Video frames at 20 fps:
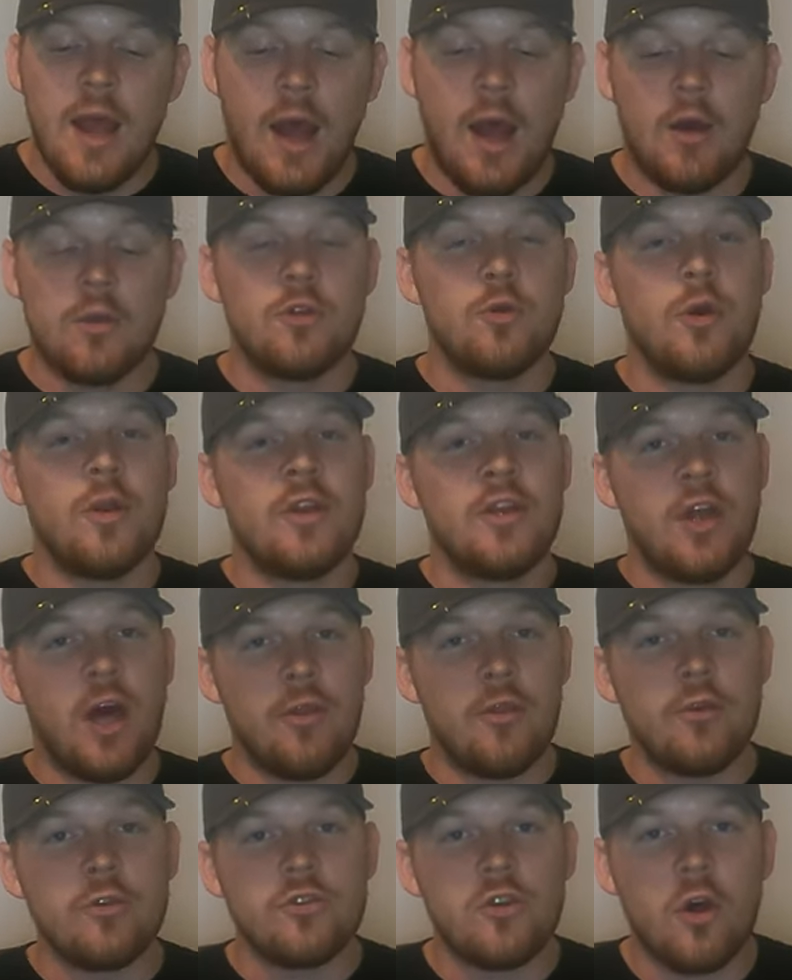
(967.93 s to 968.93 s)
I'll do
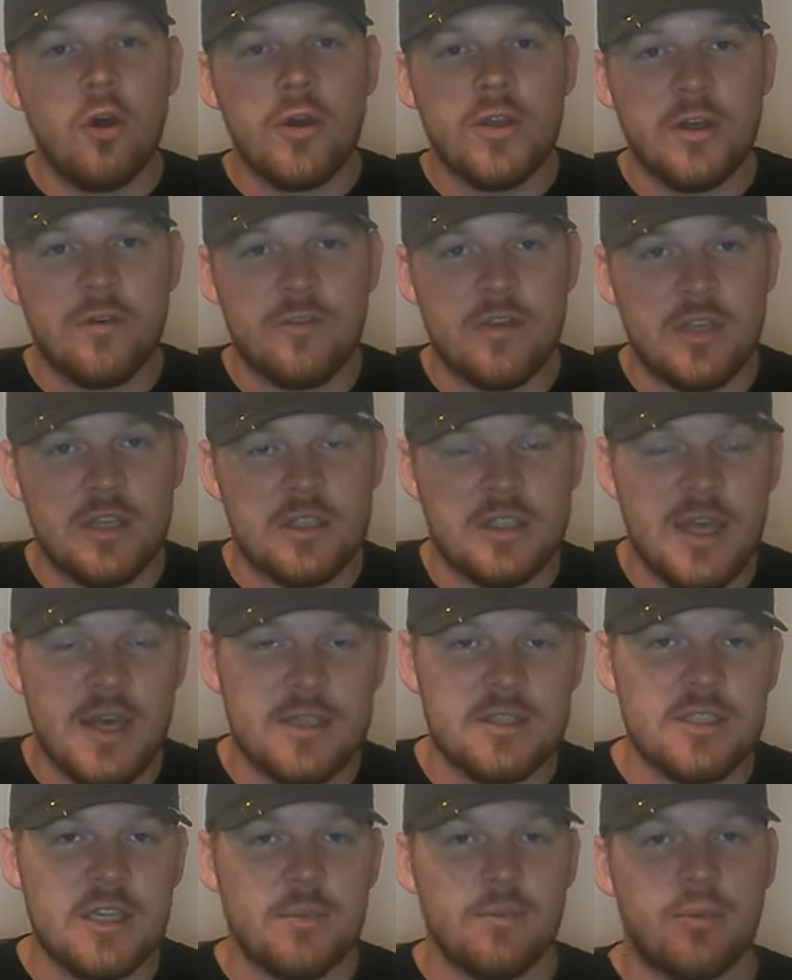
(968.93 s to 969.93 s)
another drawing of the
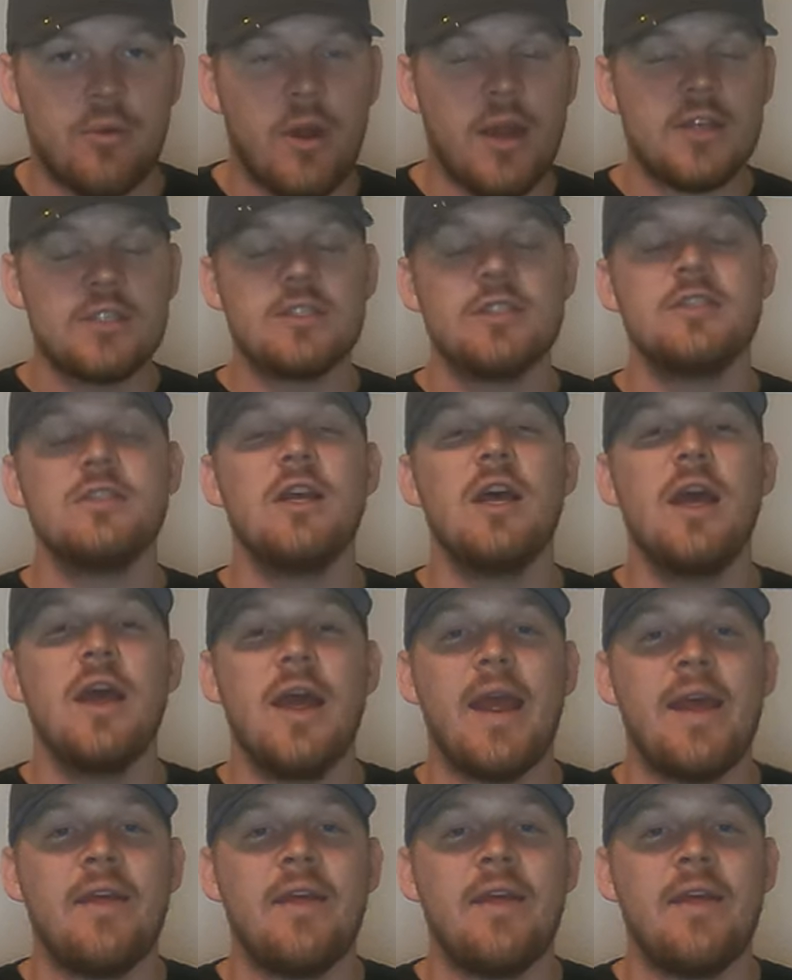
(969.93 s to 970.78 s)
exact same prizes.